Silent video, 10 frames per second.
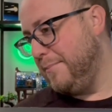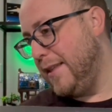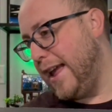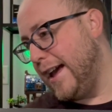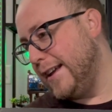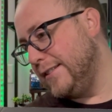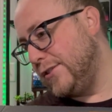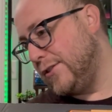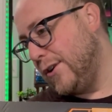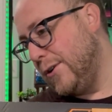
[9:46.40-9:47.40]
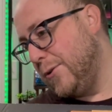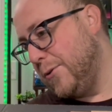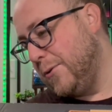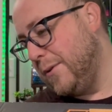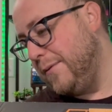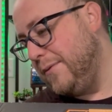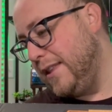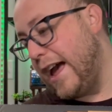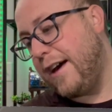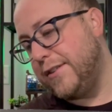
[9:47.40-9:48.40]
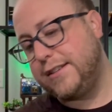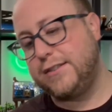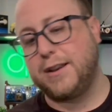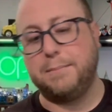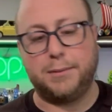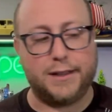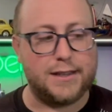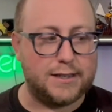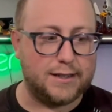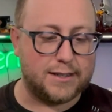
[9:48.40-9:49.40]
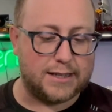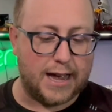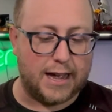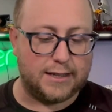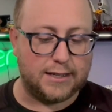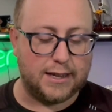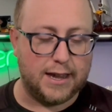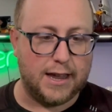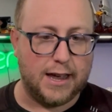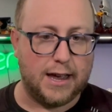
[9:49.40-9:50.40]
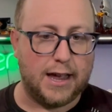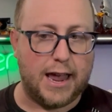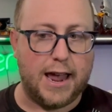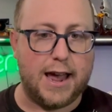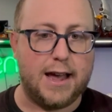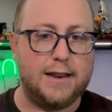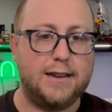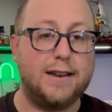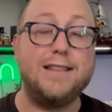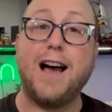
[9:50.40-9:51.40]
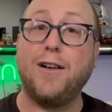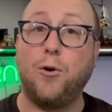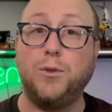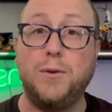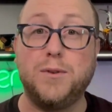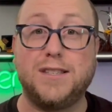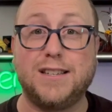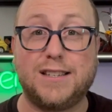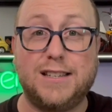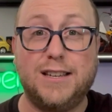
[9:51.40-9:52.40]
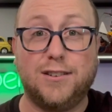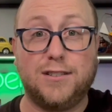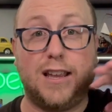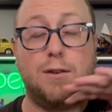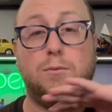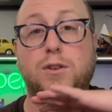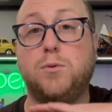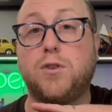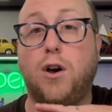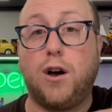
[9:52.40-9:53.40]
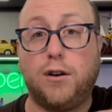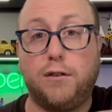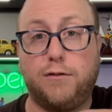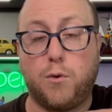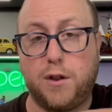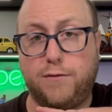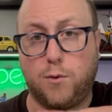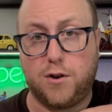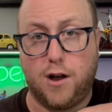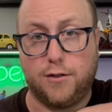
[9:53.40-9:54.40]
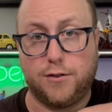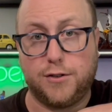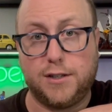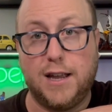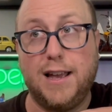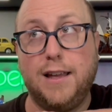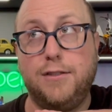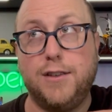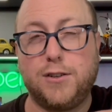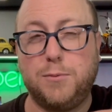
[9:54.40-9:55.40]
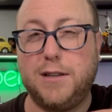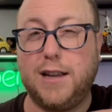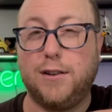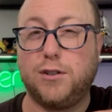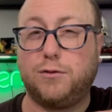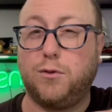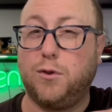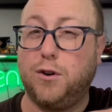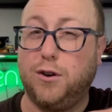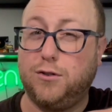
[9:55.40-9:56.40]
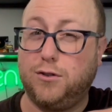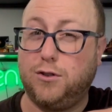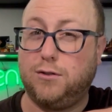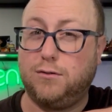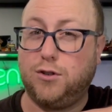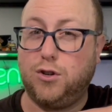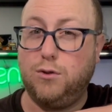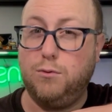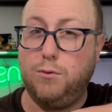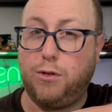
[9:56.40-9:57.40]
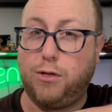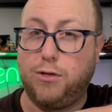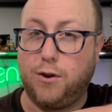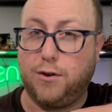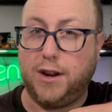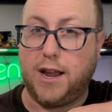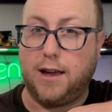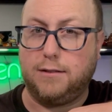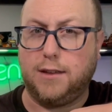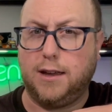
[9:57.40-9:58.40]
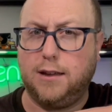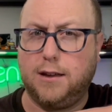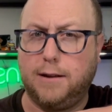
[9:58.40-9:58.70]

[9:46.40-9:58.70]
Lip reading: And so, yeah, this is a completely sealed set. And not only was this sealed, this was $144. This retails for $230, I think.